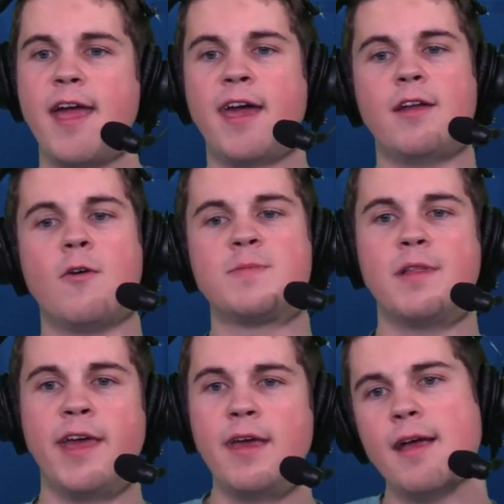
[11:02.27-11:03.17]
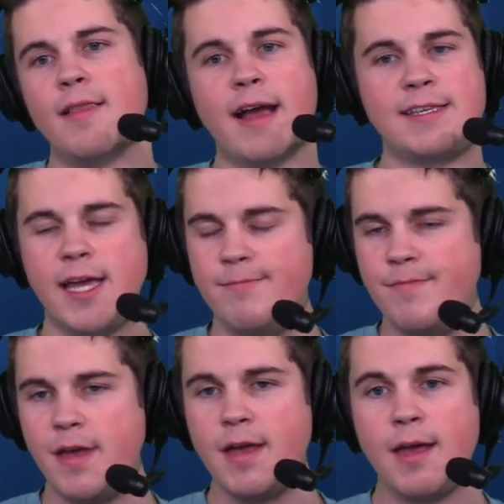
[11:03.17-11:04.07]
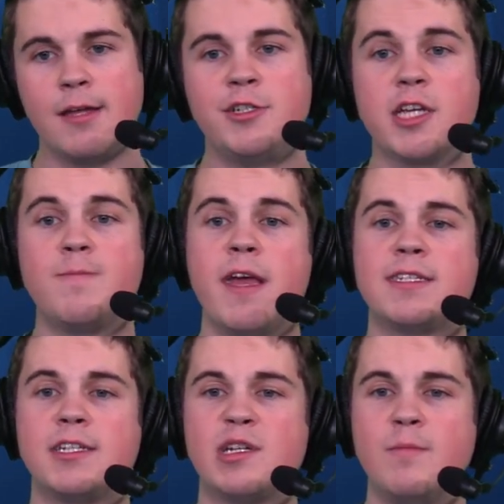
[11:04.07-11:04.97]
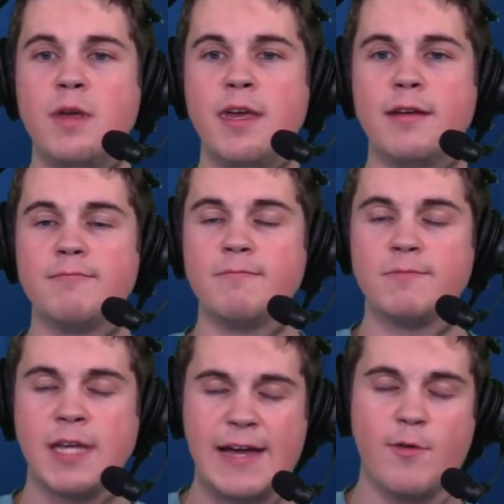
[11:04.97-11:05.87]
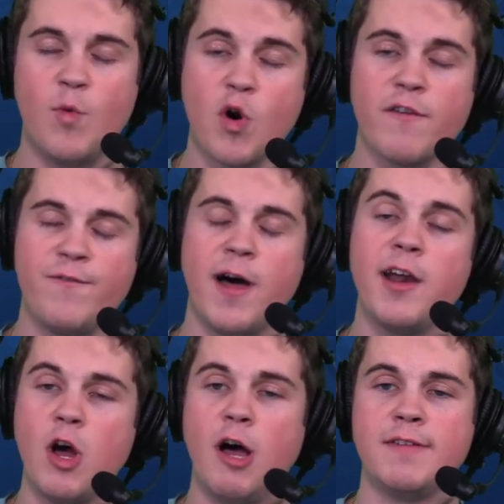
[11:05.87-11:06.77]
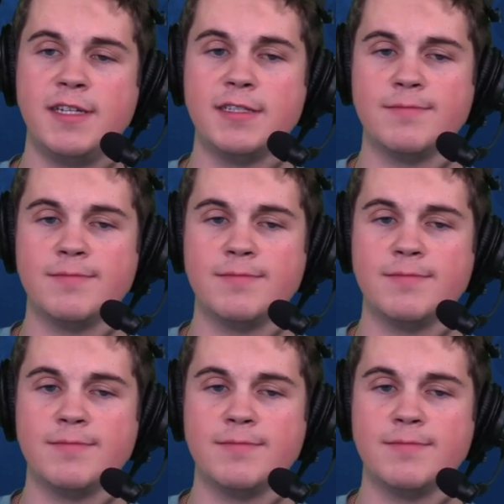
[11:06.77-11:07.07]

And ultimately, like I said, just makes it to me to have a more fun offseason.